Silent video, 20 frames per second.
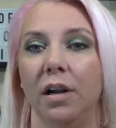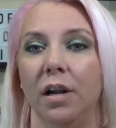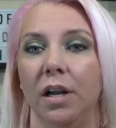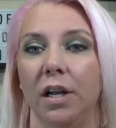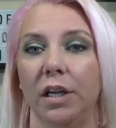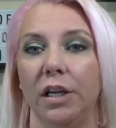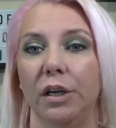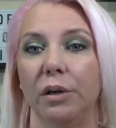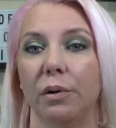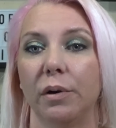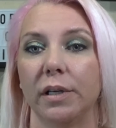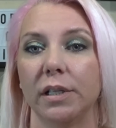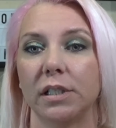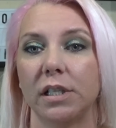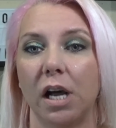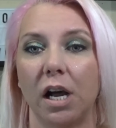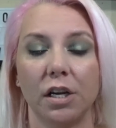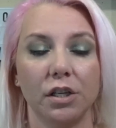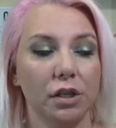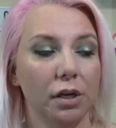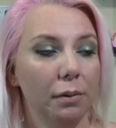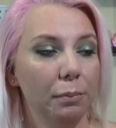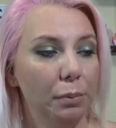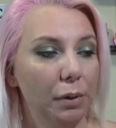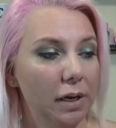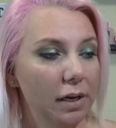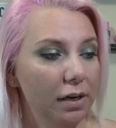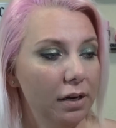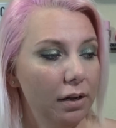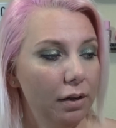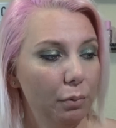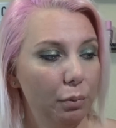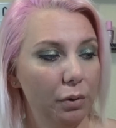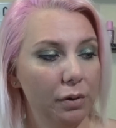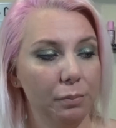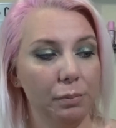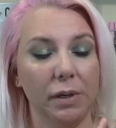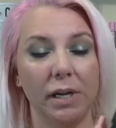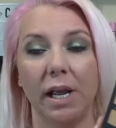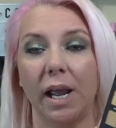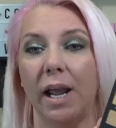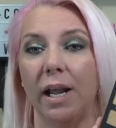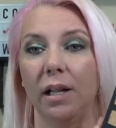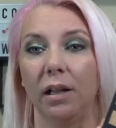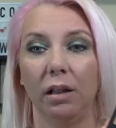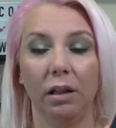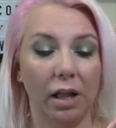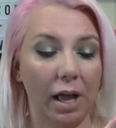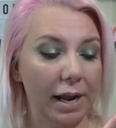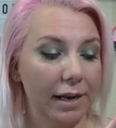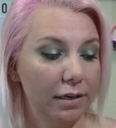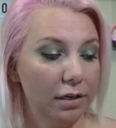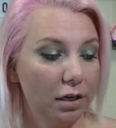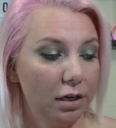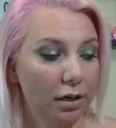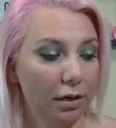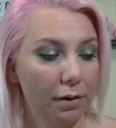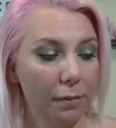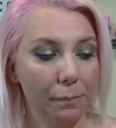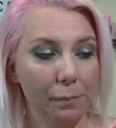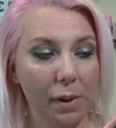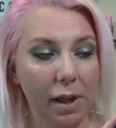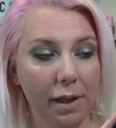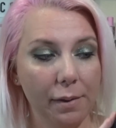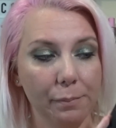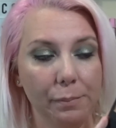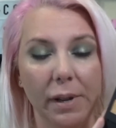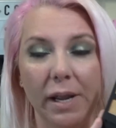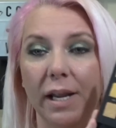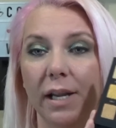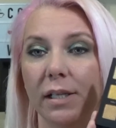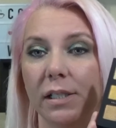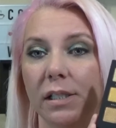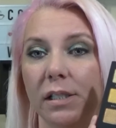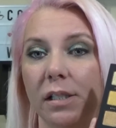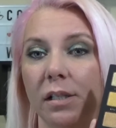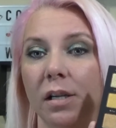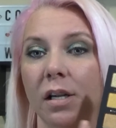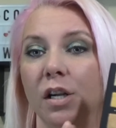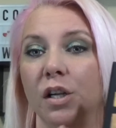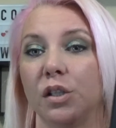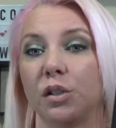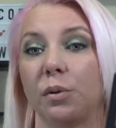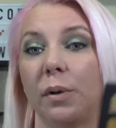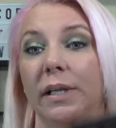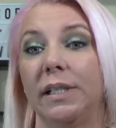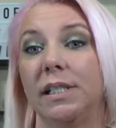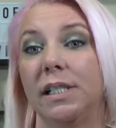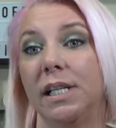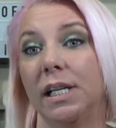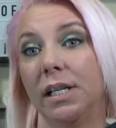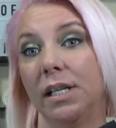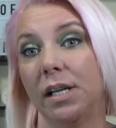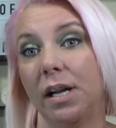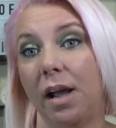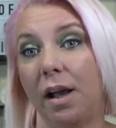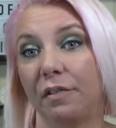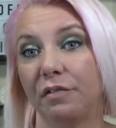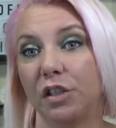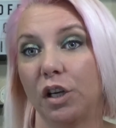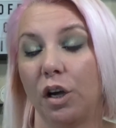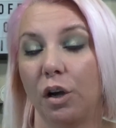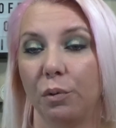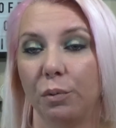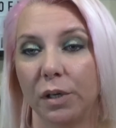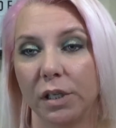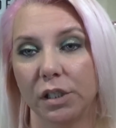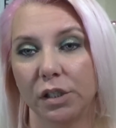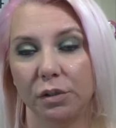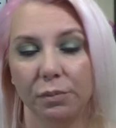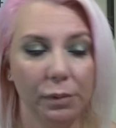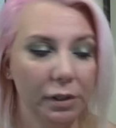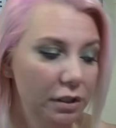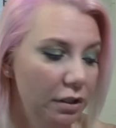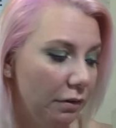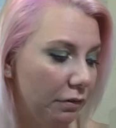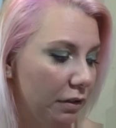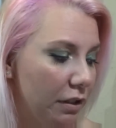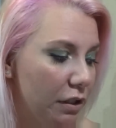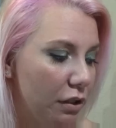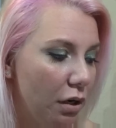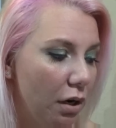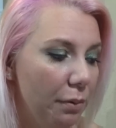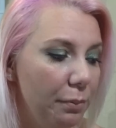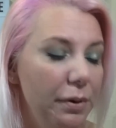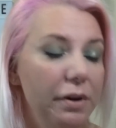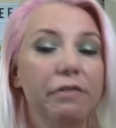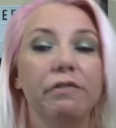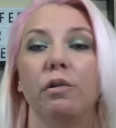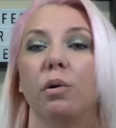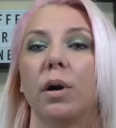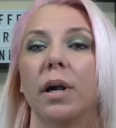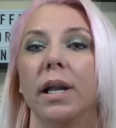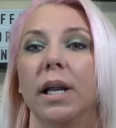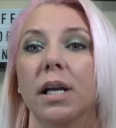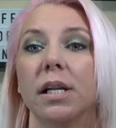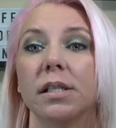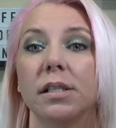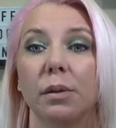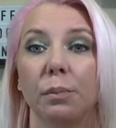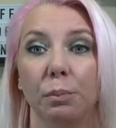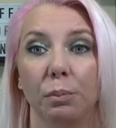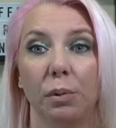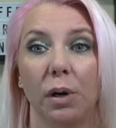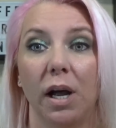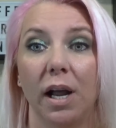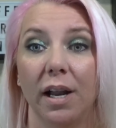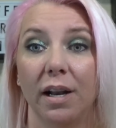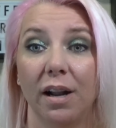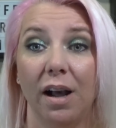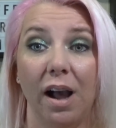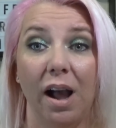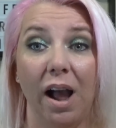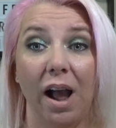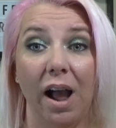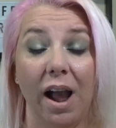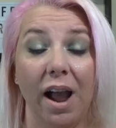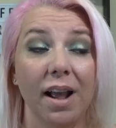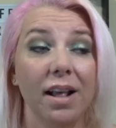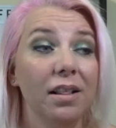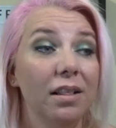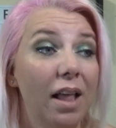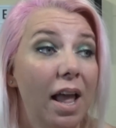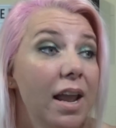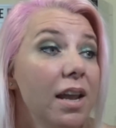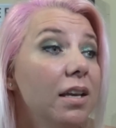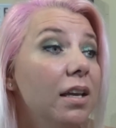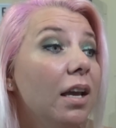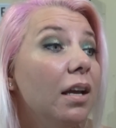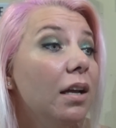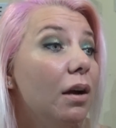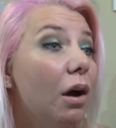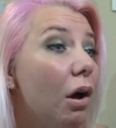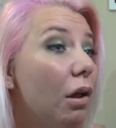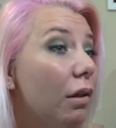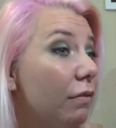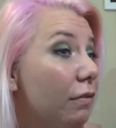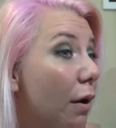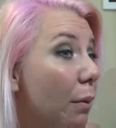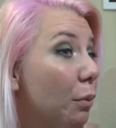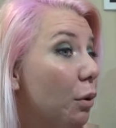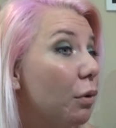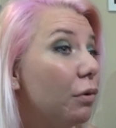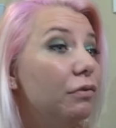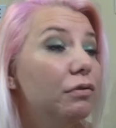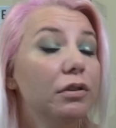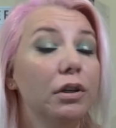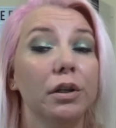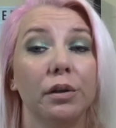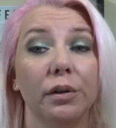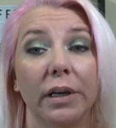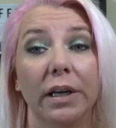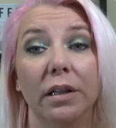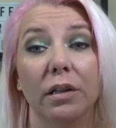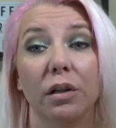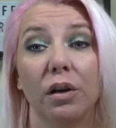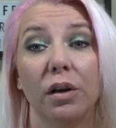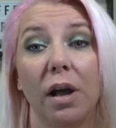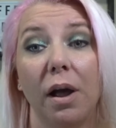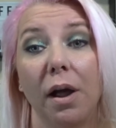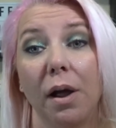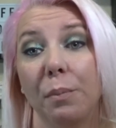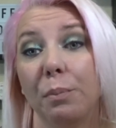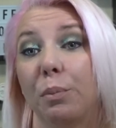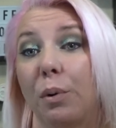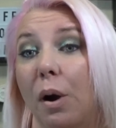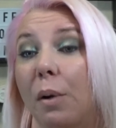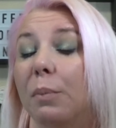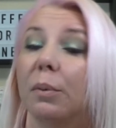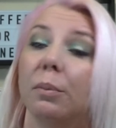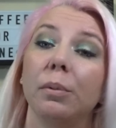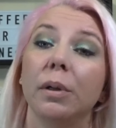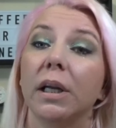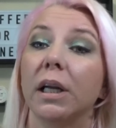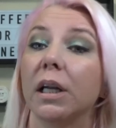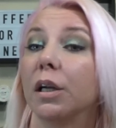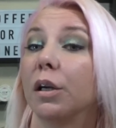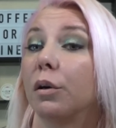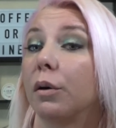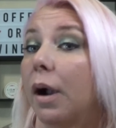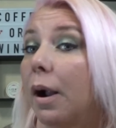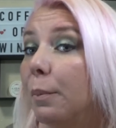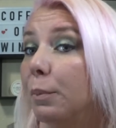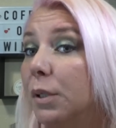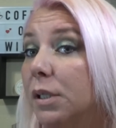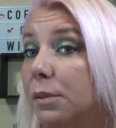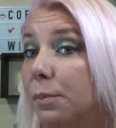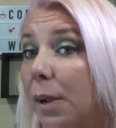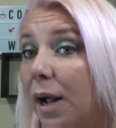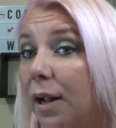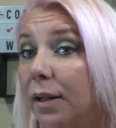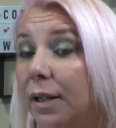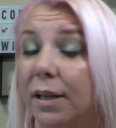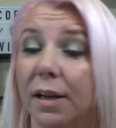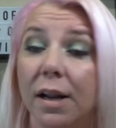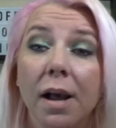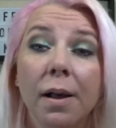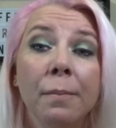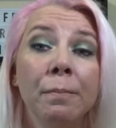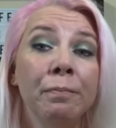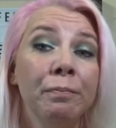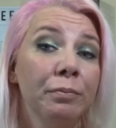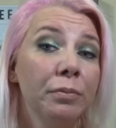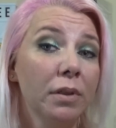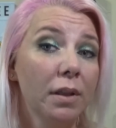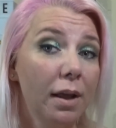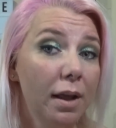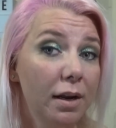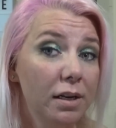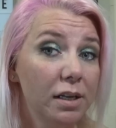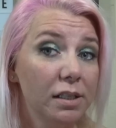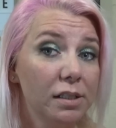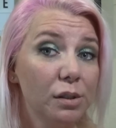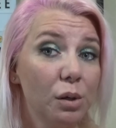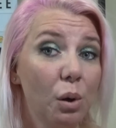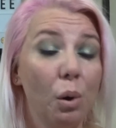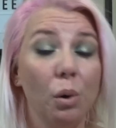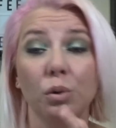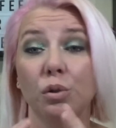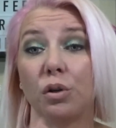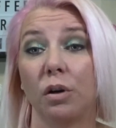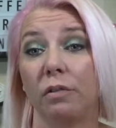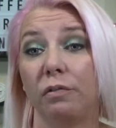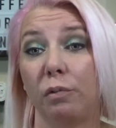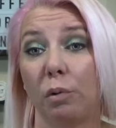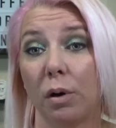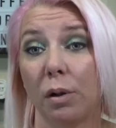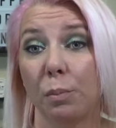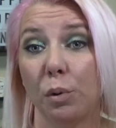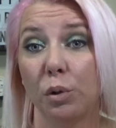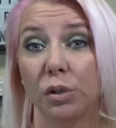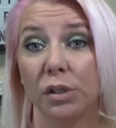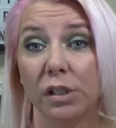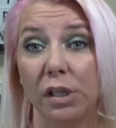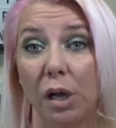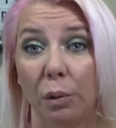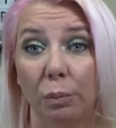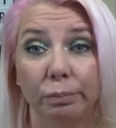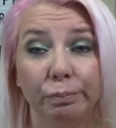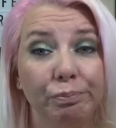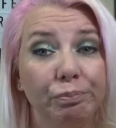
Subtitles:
Natasha, but would be a lighter matte base. So I didn't have to go into my Jeffree Star beforehand, but I like it, y'all. If I'm going for a green look, I'm probably going to grab this palette, and it's ultra affordable. So